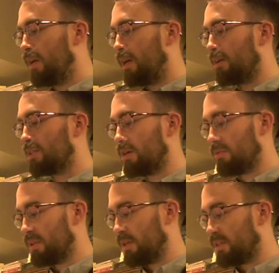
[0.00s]
and I'll start
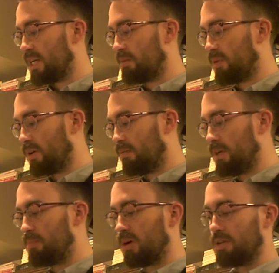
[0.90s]
with the second part,
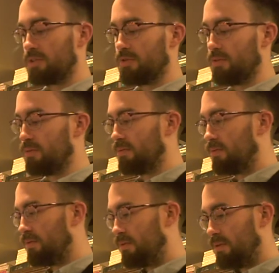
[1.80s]
reed part strewn,
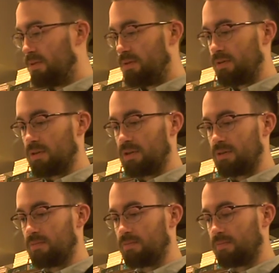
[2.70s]
um,